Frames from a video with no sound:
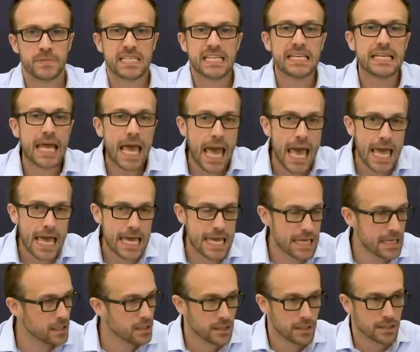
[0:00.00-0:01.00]

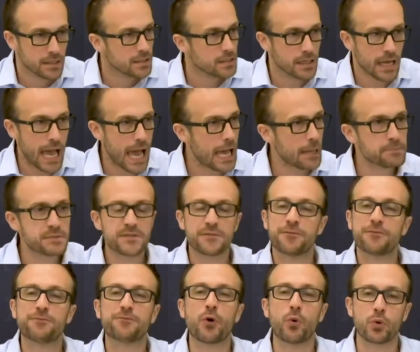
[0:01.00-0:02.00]
Today,
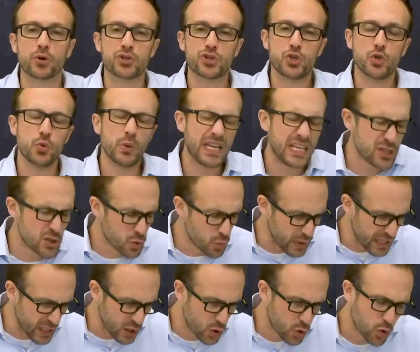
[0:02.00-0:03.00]
apps force you into
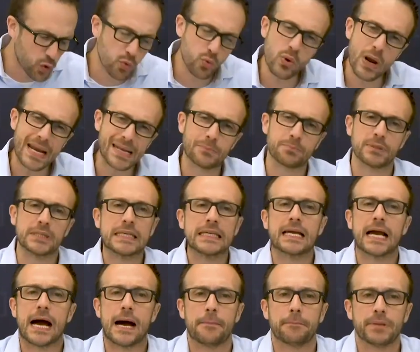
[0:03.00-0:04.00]
an incredibly
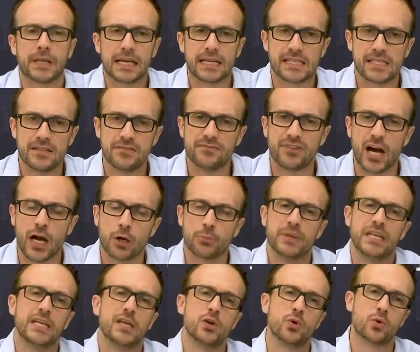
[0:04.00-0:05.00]
complex
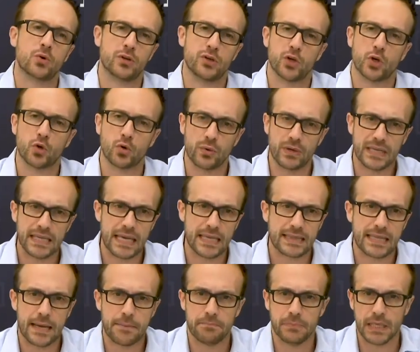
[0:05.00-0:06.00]
environment in order to create
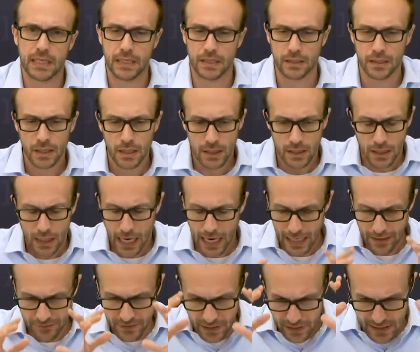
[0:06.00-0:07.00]
that meeting. I
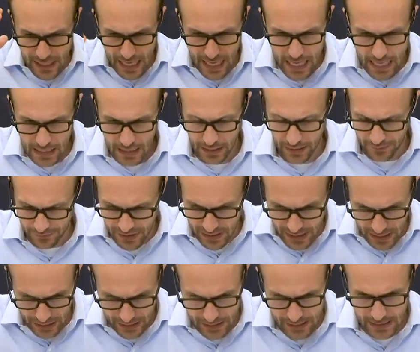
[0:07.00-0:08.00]
have to take I have to
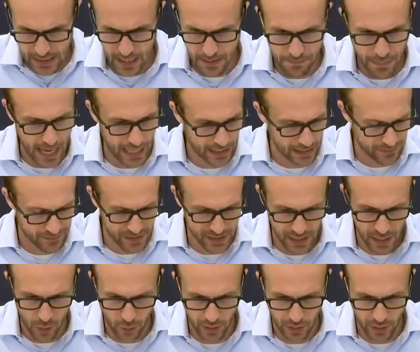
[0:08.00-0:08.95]
take a step back and I have to say,